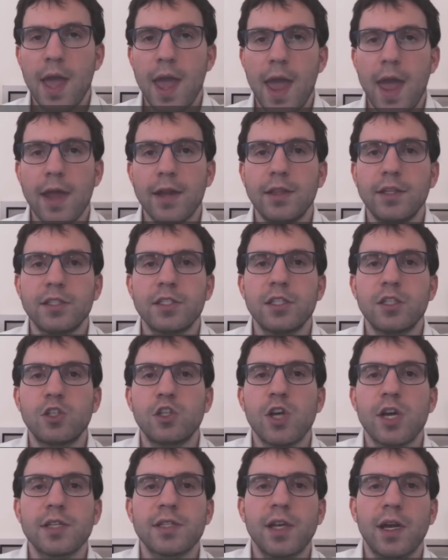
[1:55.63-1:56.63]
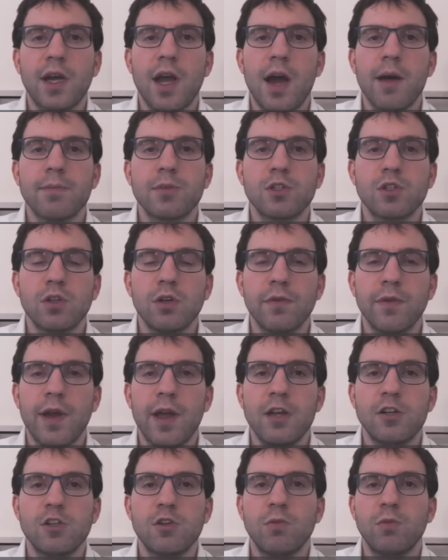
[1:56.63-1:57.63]
and this is the chess dot com server
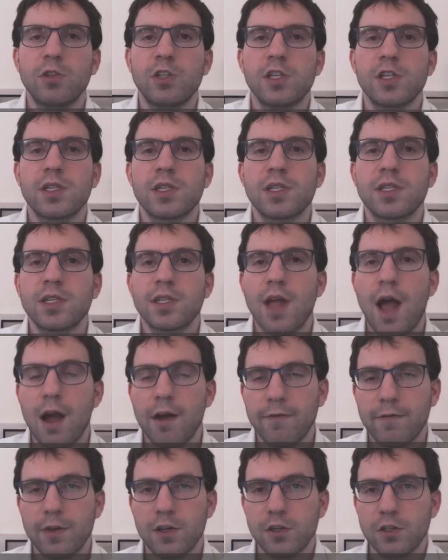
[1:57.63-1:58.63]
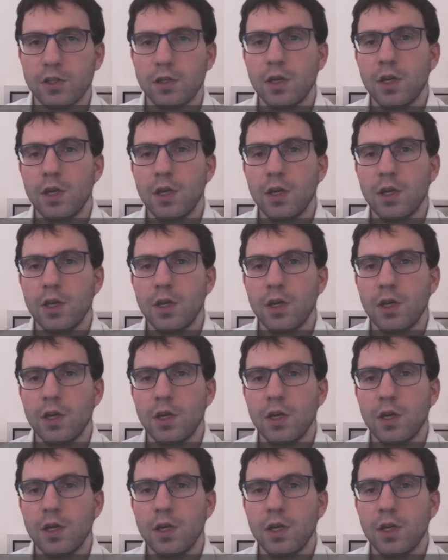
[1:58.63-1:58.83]
engine, which is Stockfish.